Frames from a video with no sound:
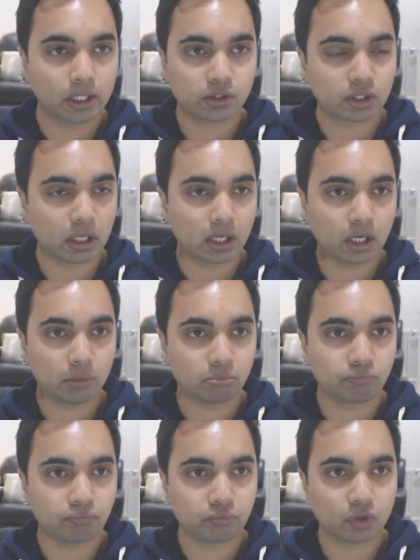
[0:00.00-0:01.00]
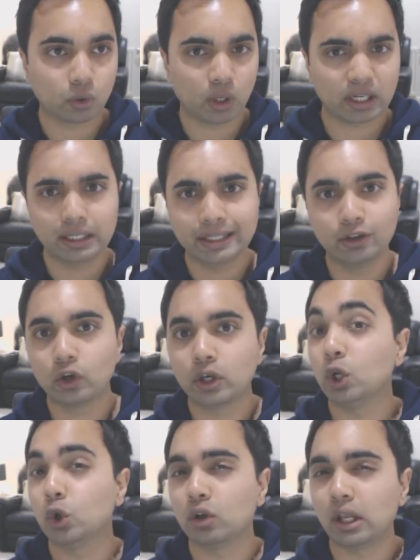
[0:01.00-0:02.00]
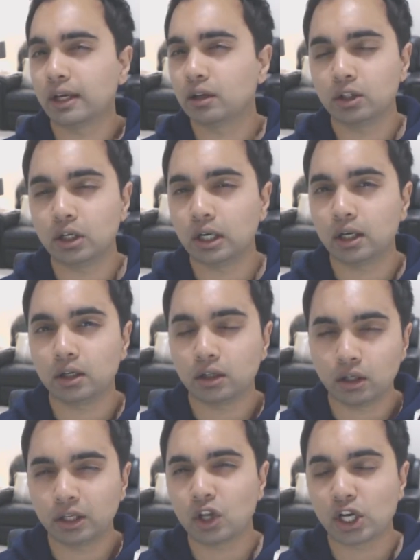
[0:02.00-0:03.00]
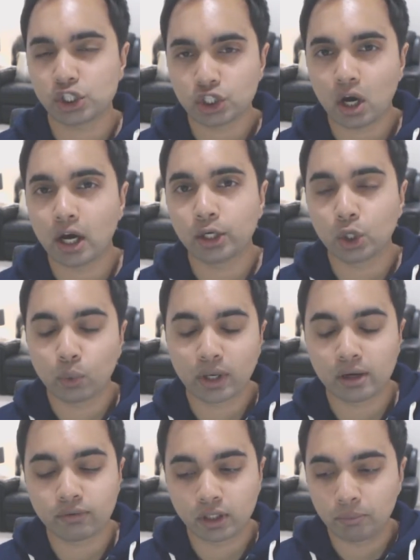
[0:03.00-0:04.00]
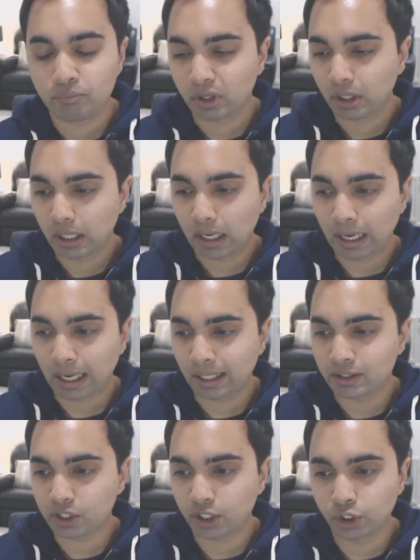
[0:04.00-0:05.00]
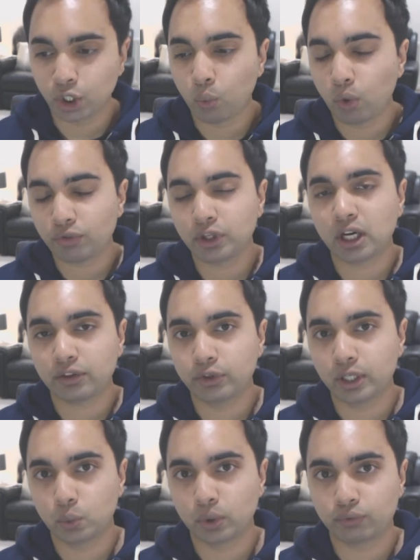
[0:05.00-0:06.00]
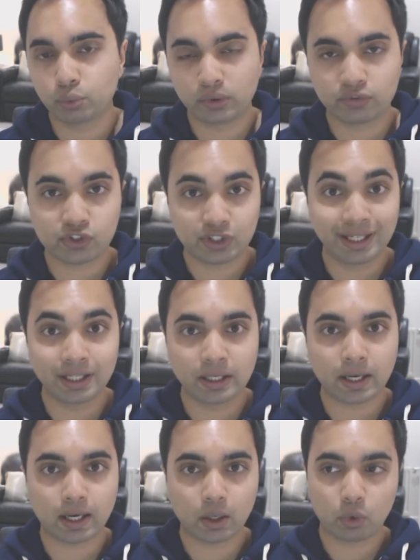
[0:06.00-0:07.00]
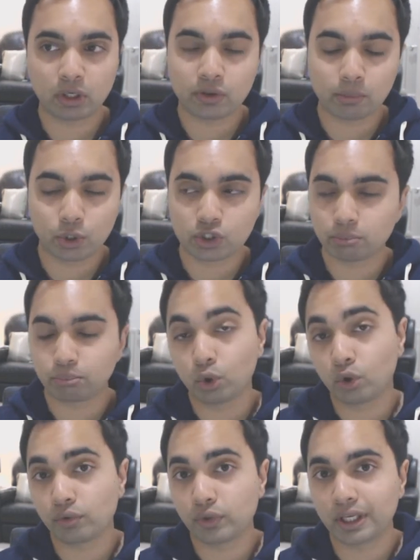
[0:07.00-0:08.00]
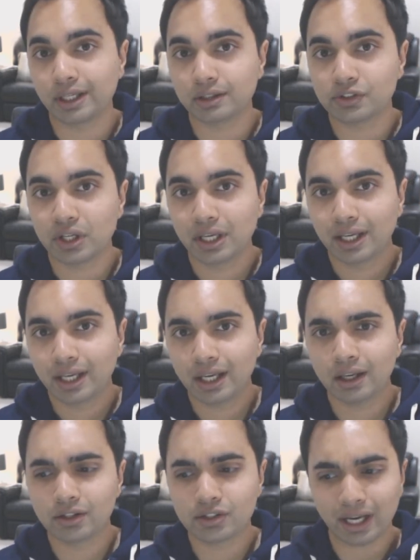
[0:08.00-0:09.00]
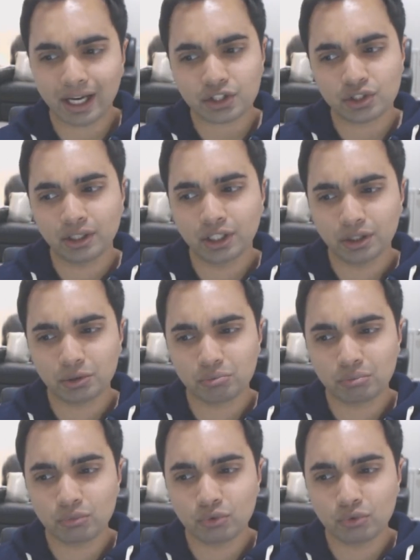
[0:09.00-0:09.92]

it's um, quite clean looking or like a, a nice shine or whatever. And uh, you know, one thing I think with with skincare, one of the most important things is actually,